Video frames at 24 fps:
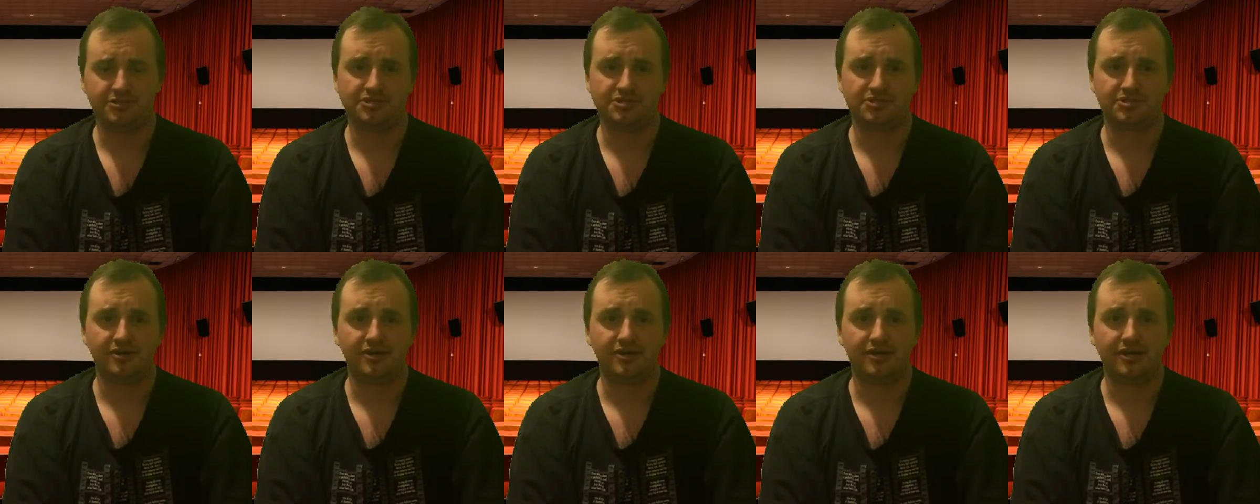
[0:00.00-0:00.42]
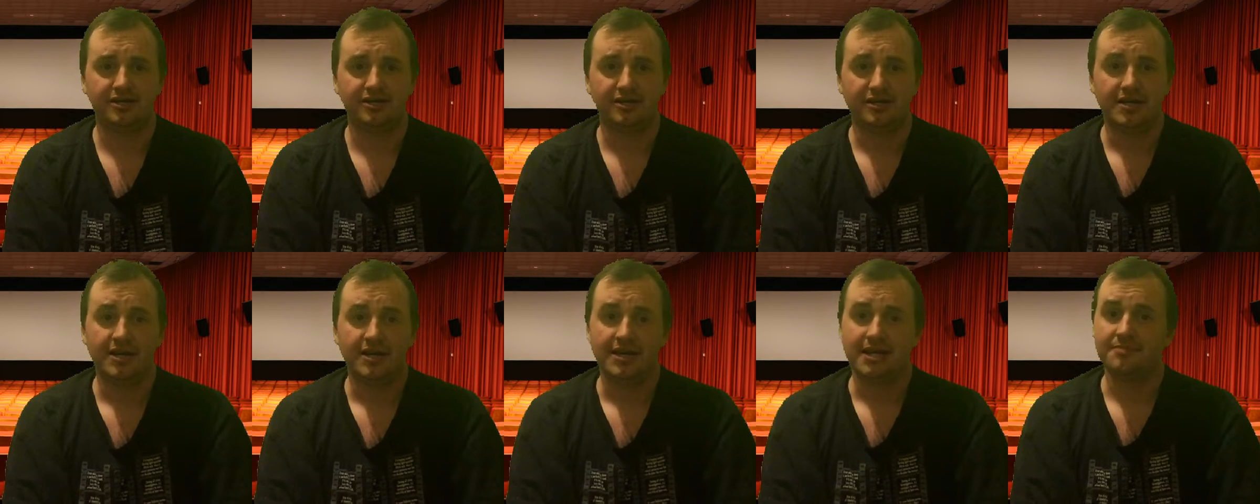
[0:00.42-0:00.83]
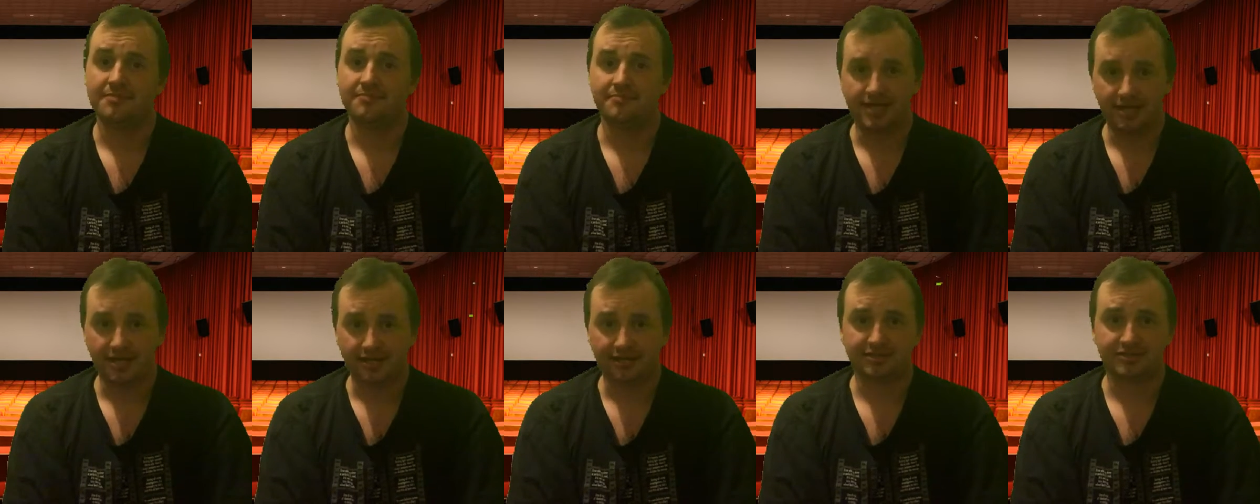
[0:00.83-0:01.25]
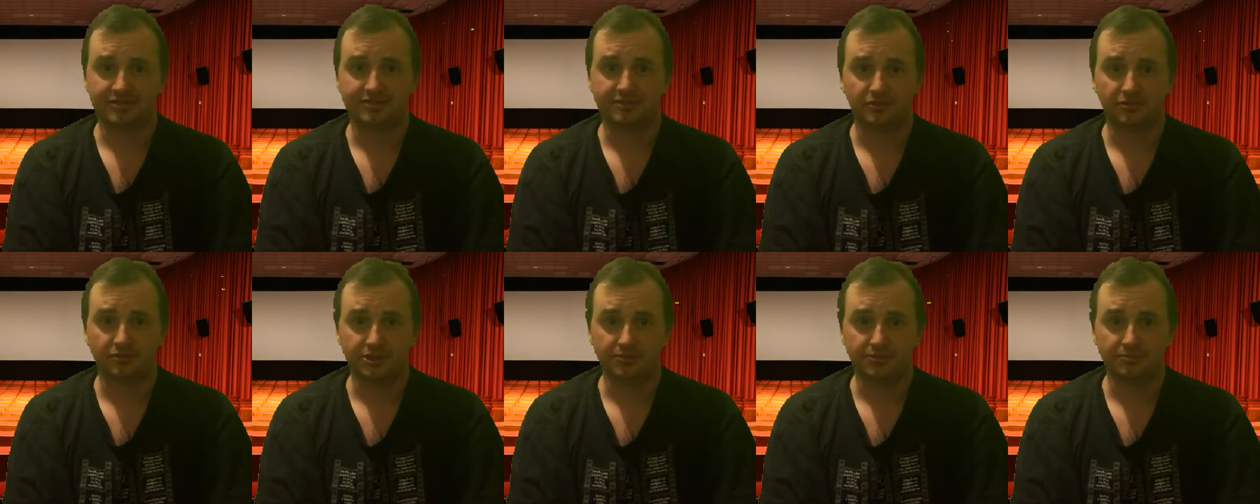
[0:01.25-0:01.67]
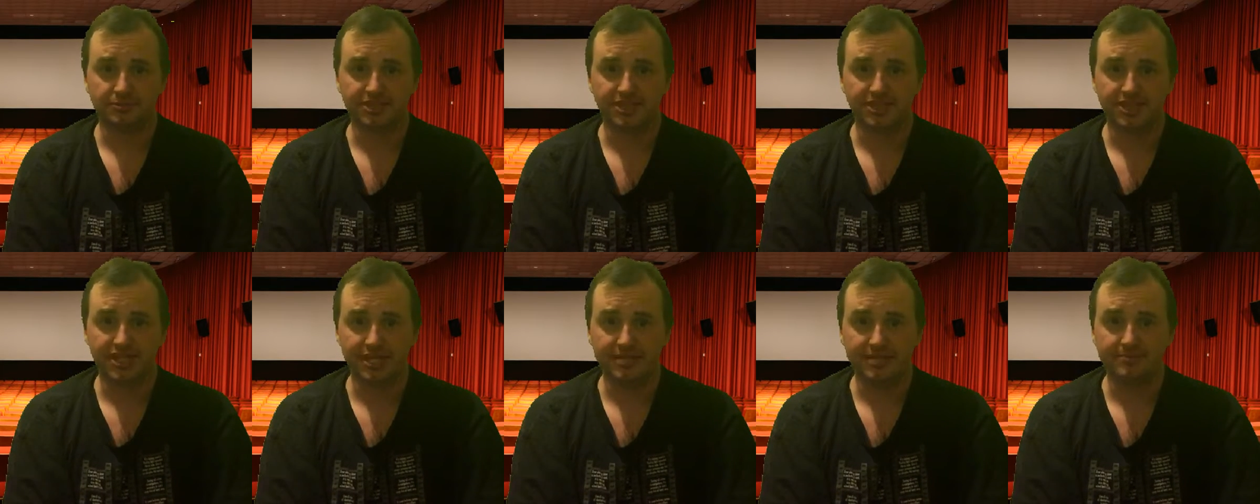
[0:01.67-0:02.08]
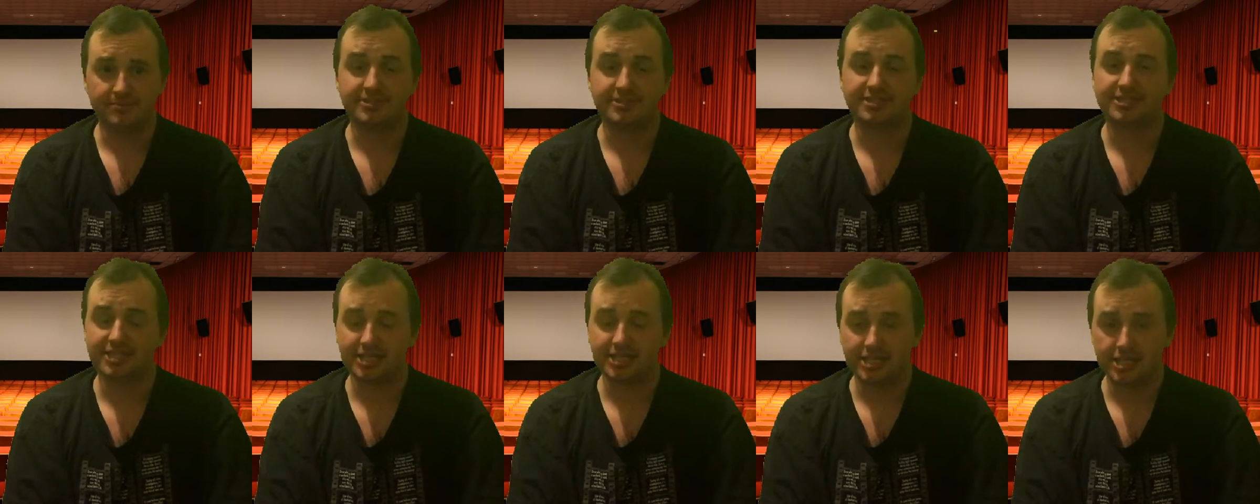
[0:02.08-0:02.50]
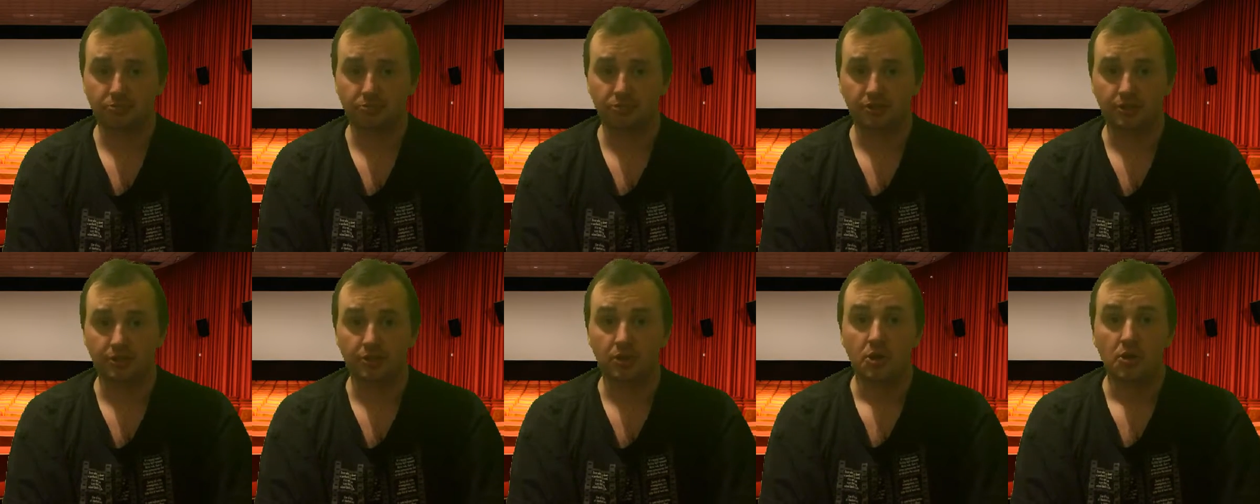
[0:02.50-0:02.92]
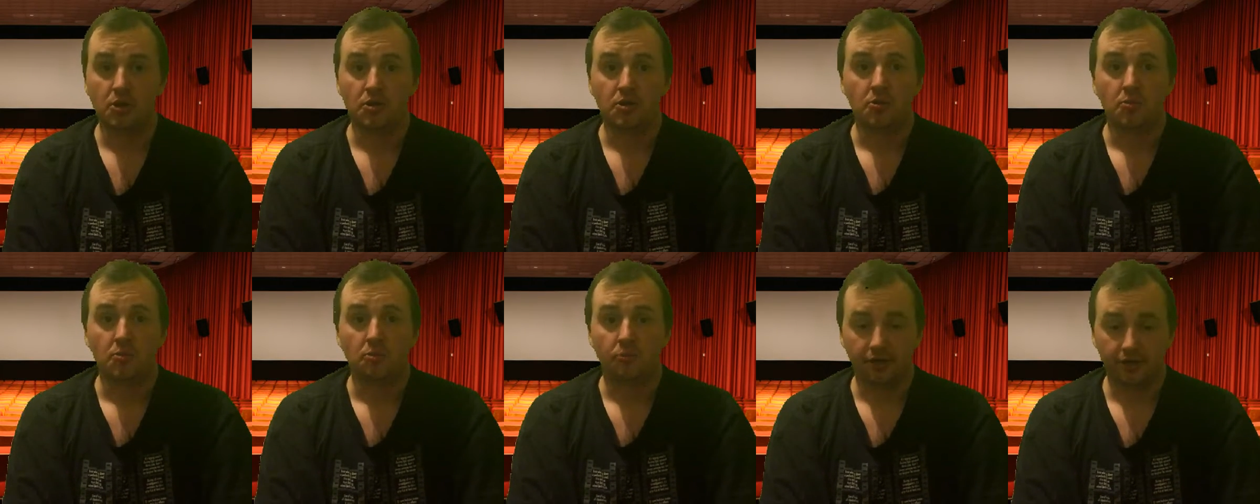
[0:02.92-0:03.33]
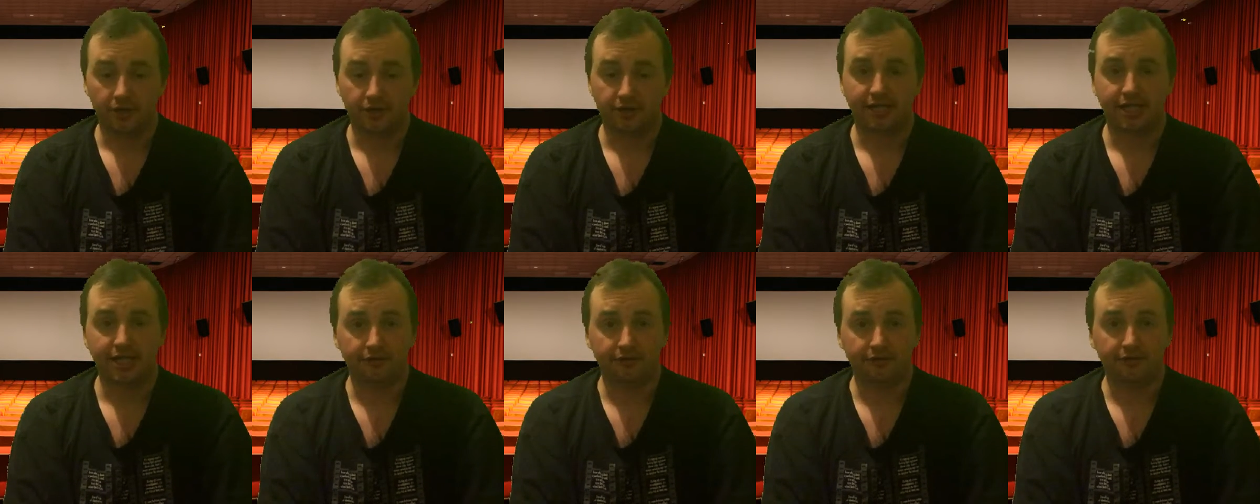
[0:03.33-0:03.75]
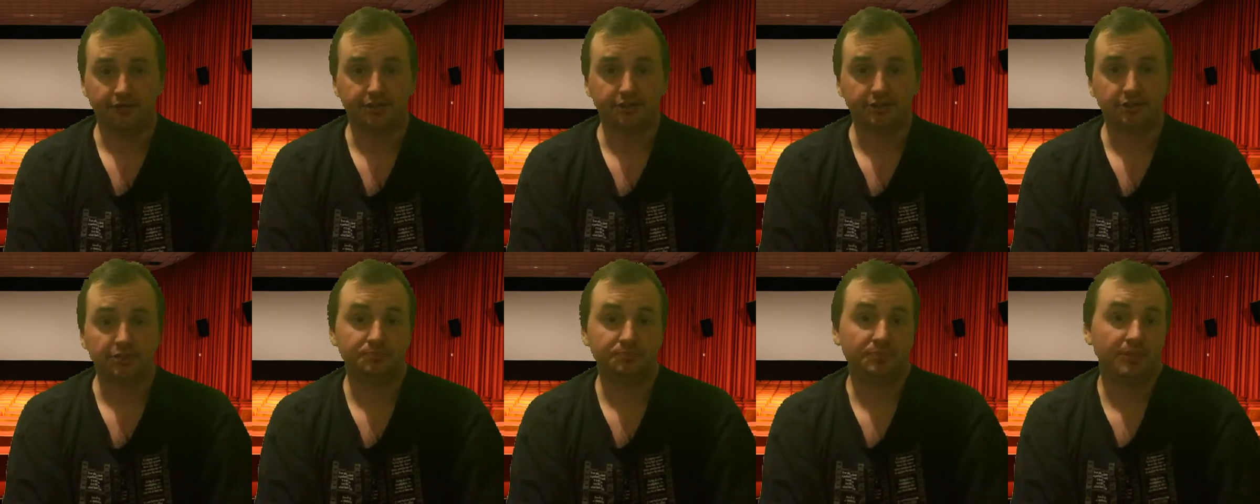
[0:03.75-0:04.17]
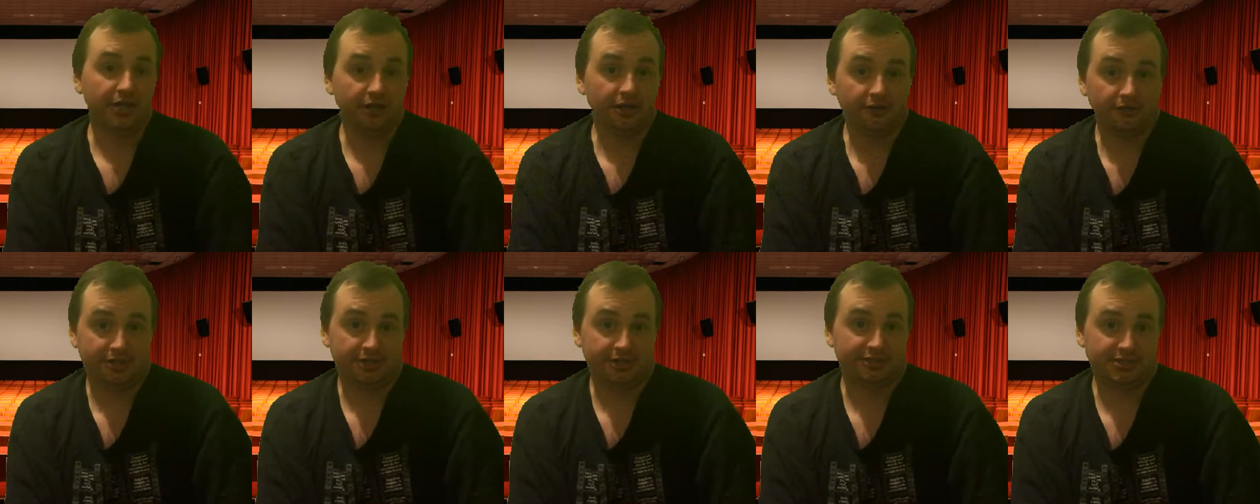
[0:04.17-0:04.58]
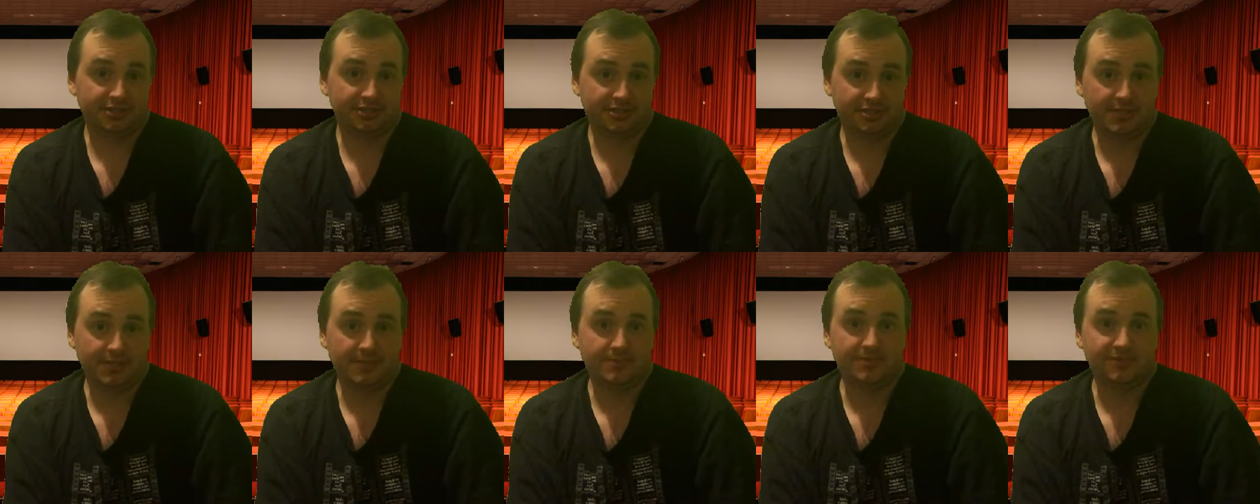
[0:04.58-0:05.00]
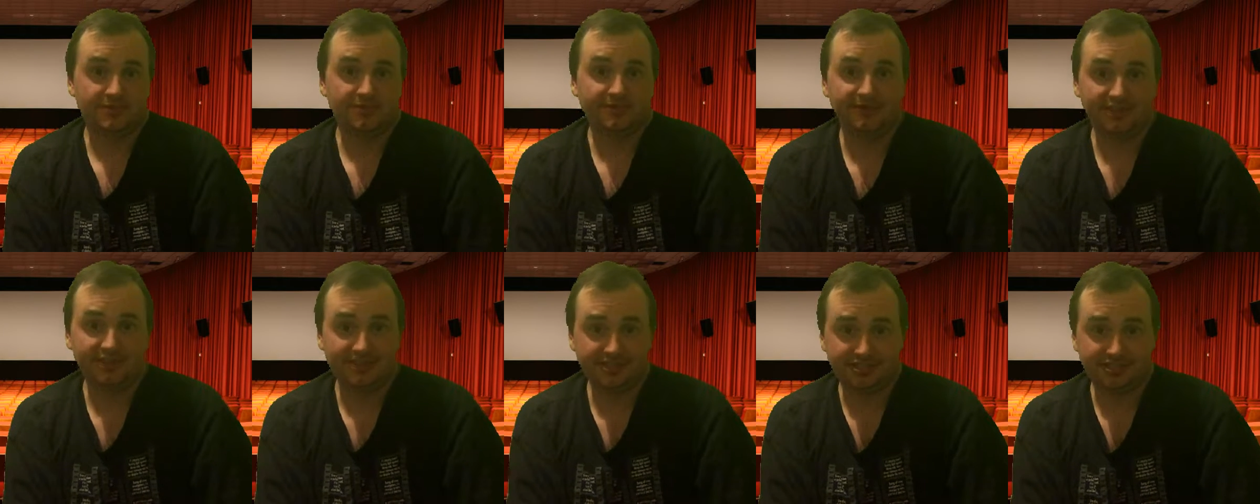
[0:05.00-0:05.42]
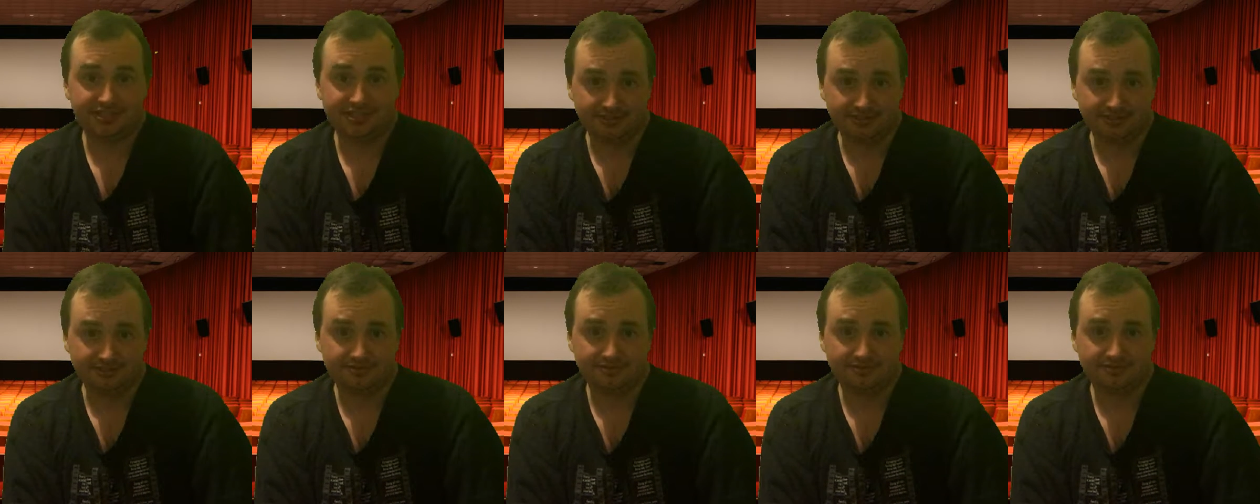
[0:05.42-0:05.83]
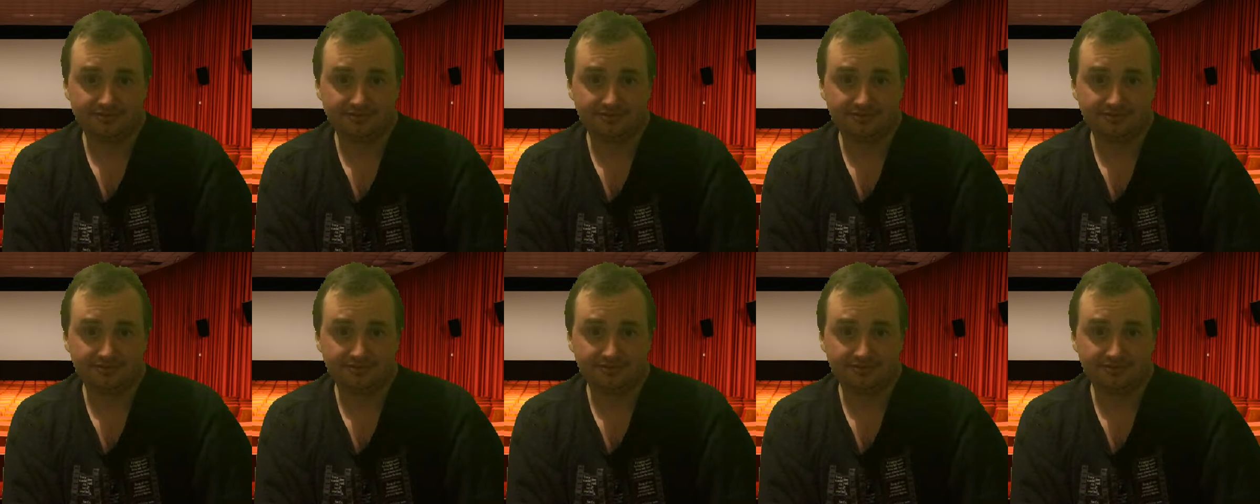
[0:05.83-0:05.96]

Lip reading: saw and make a Christmas-themed sequel where the character's parents come to visit.